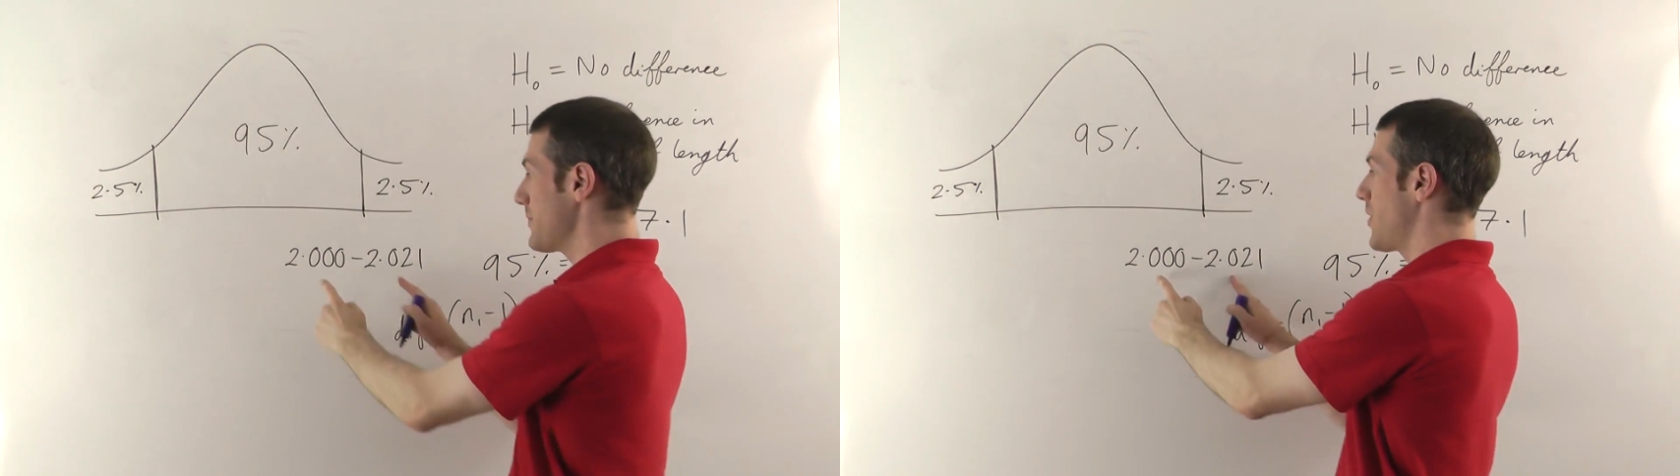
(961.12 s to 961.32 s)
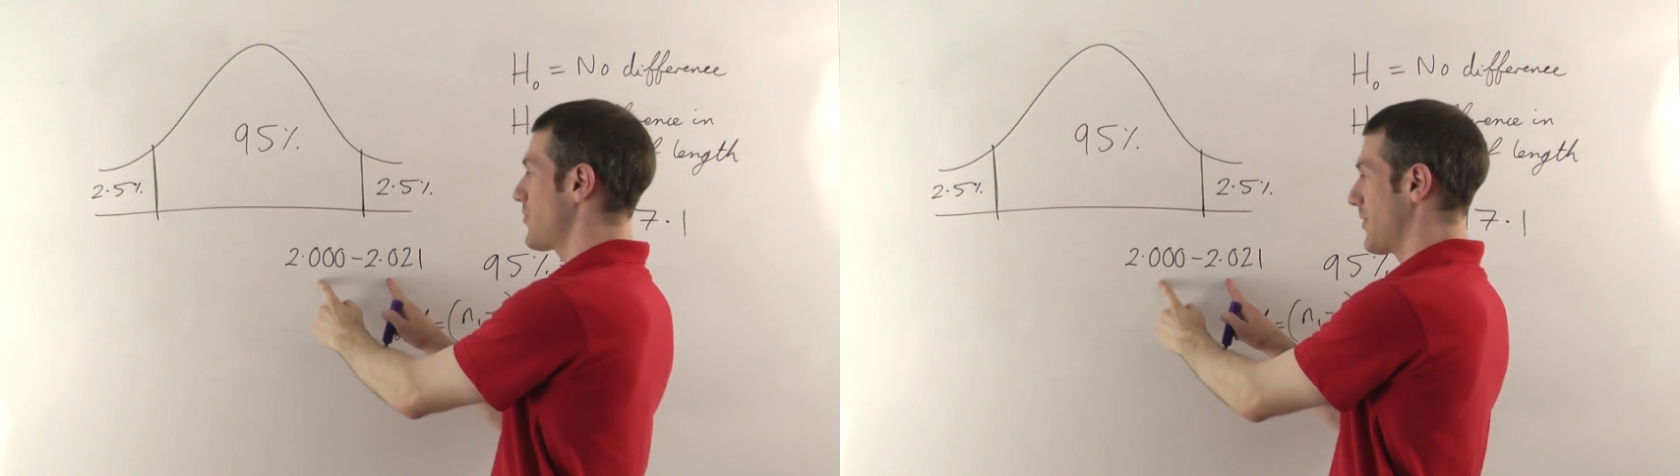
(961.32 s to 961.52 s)

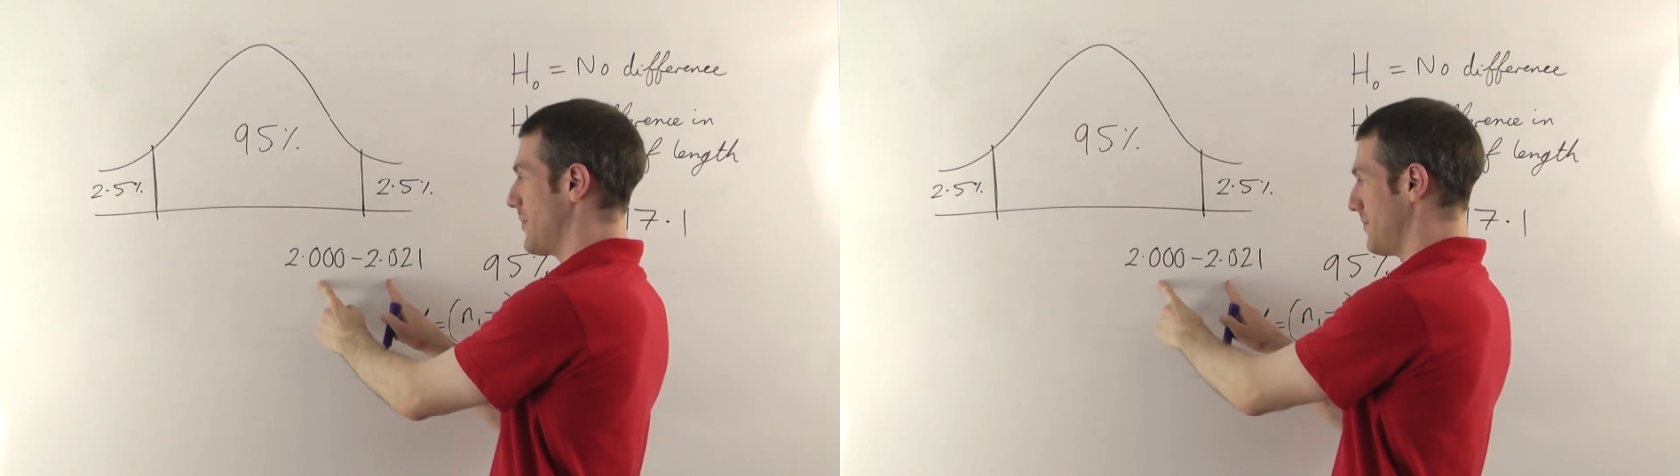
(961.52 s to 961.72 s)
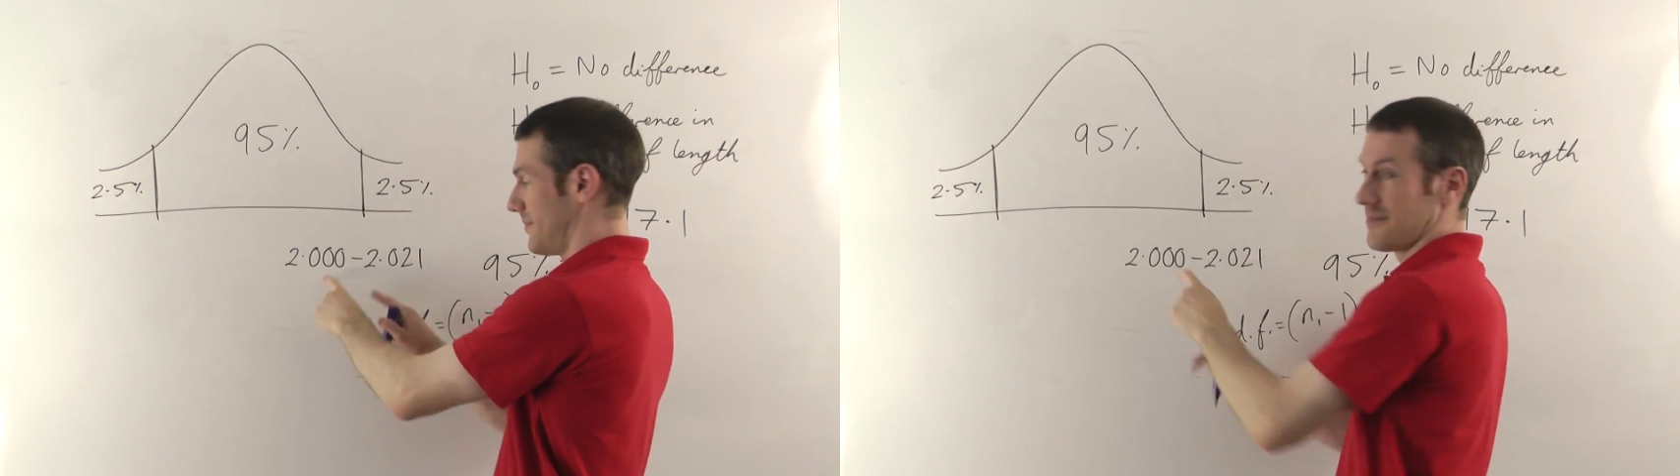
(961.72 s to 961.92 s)
both of
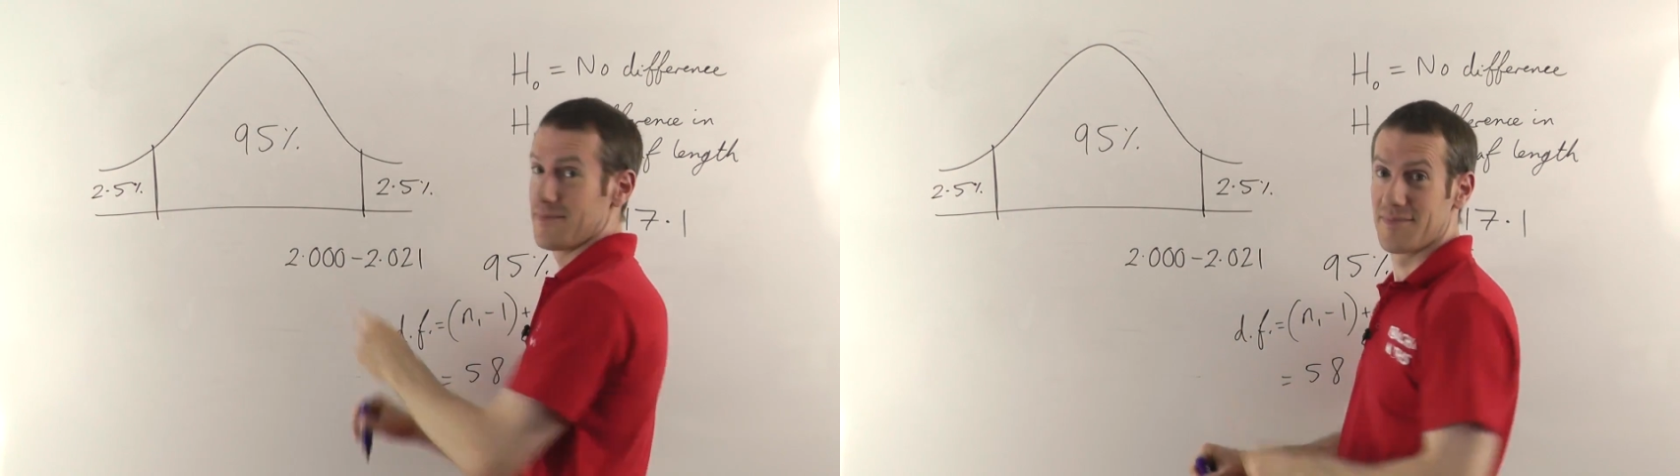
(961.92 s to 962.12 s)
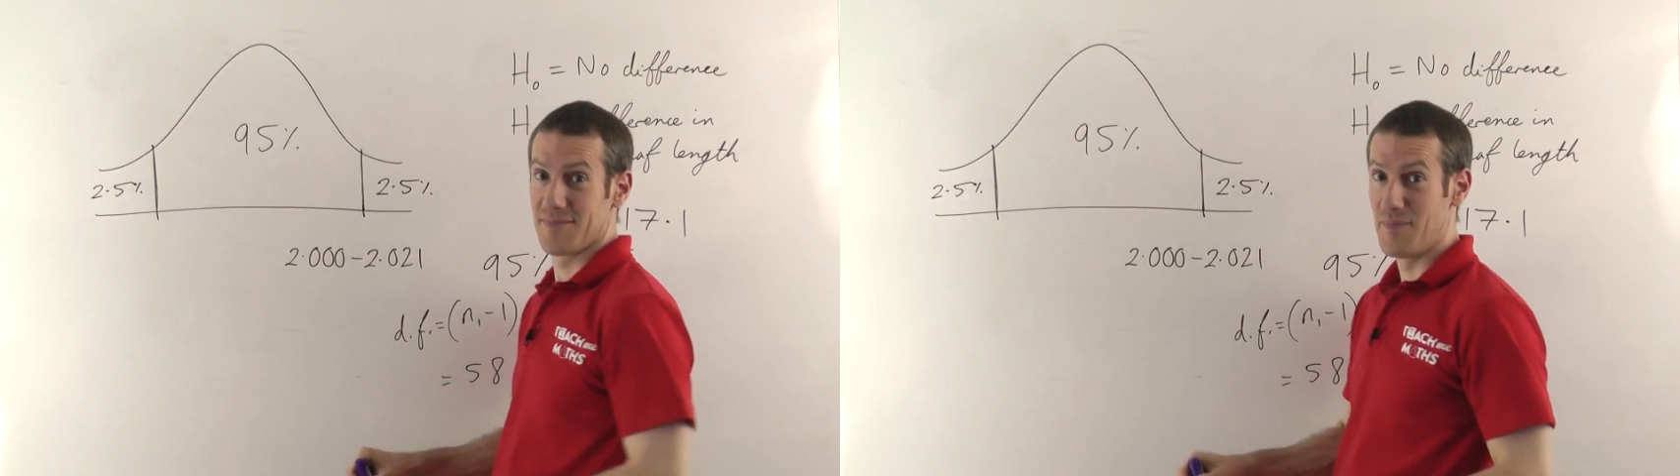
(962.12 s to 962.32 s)
them,
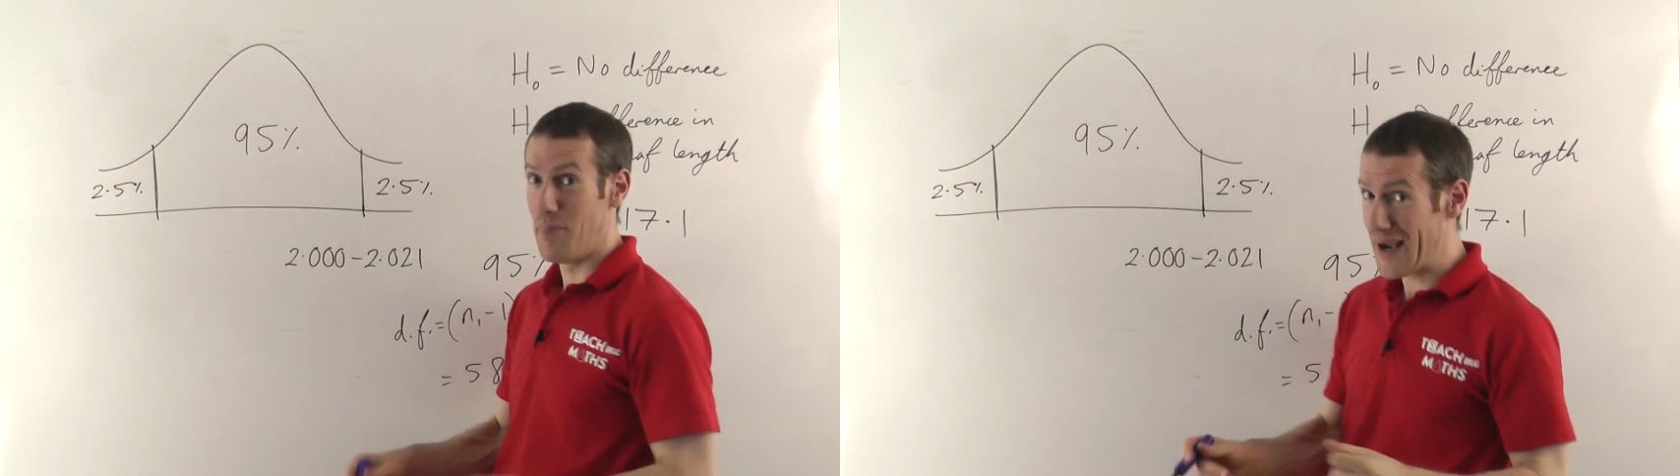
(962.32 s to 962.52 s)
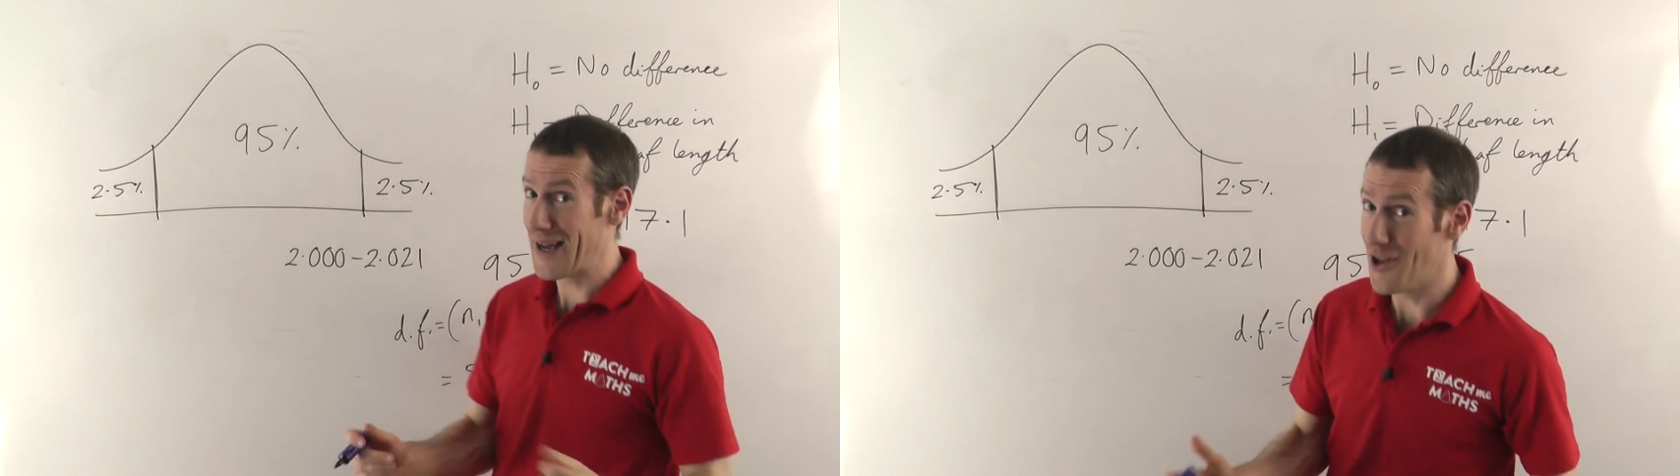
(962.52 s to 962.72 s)

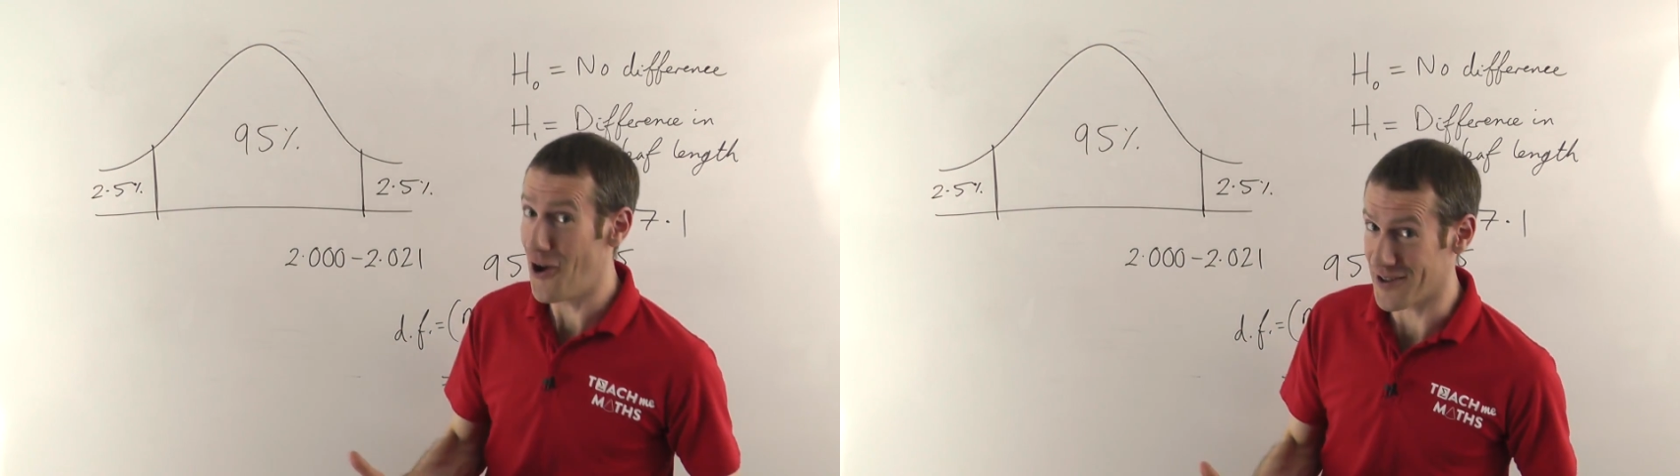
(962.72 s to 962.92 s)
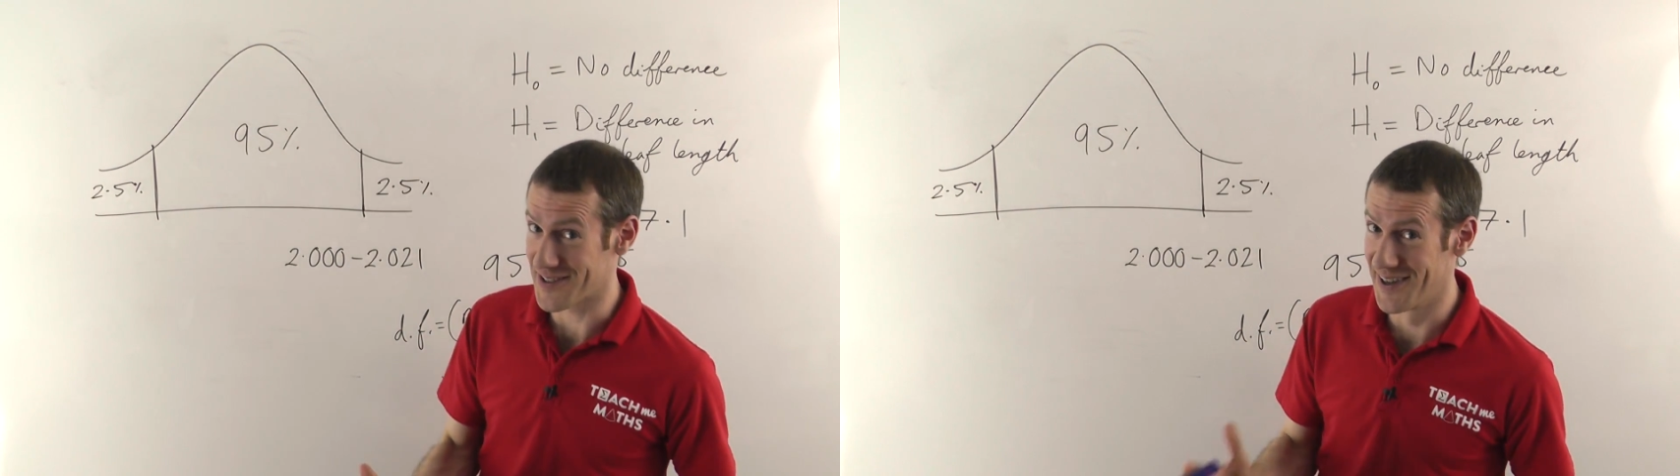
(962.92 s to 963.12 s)
by a
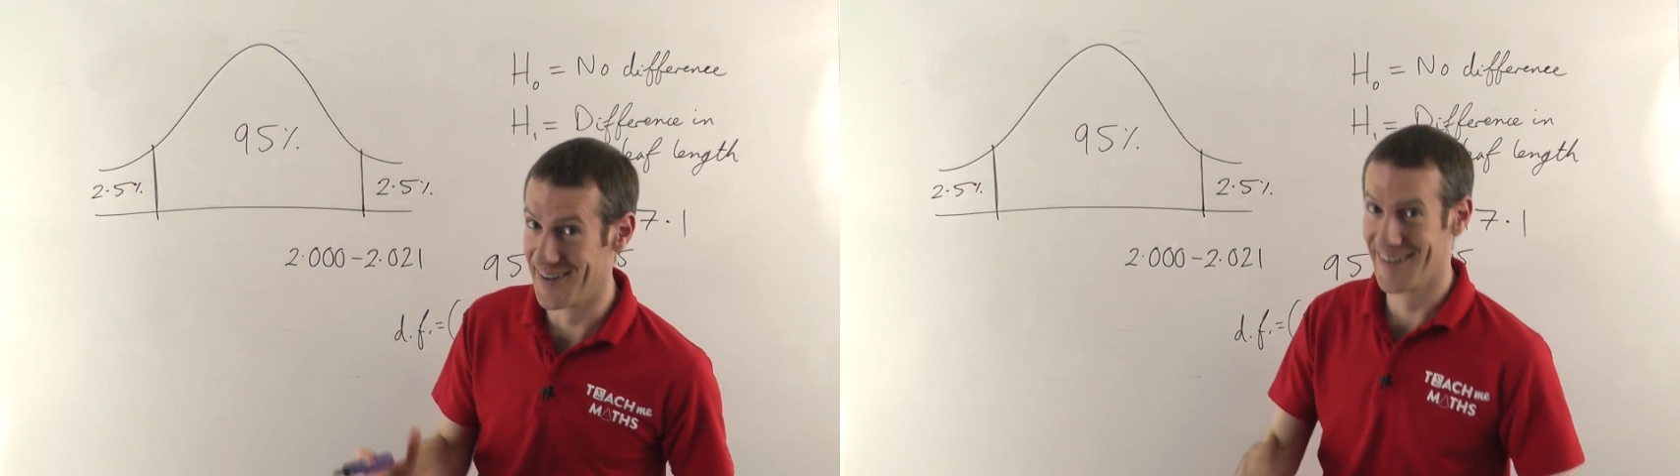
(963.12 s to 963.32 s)
lot.